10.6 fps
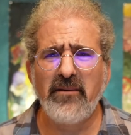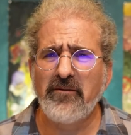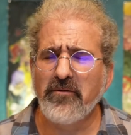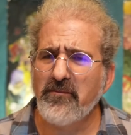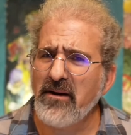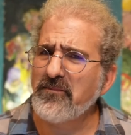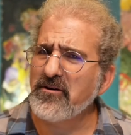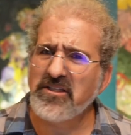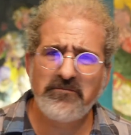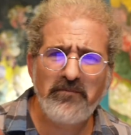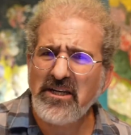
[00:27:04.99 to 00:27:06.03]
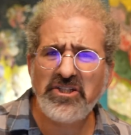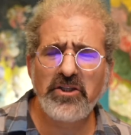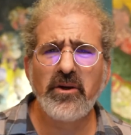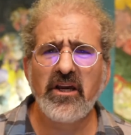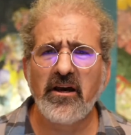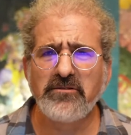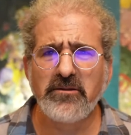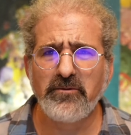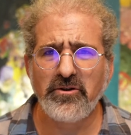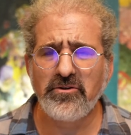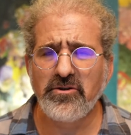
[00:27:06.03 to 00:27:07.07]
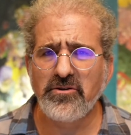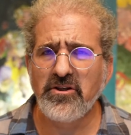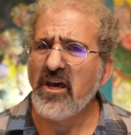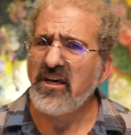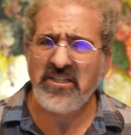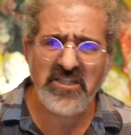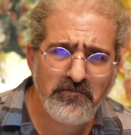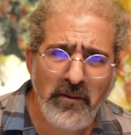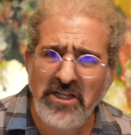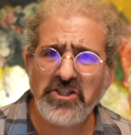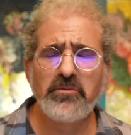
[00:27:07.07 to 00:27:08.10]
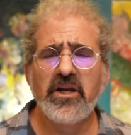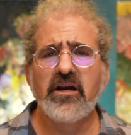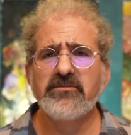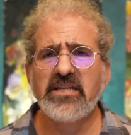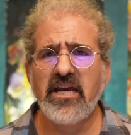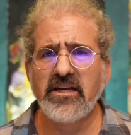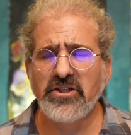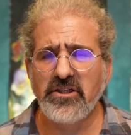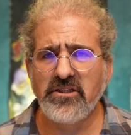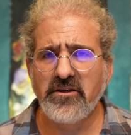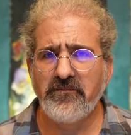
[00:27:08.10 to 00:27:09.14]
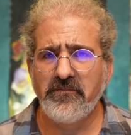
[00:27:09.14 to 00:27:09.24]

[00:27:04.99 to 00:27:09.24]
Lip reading: And remember, especially when it comes to producers, especially when it comes to agents,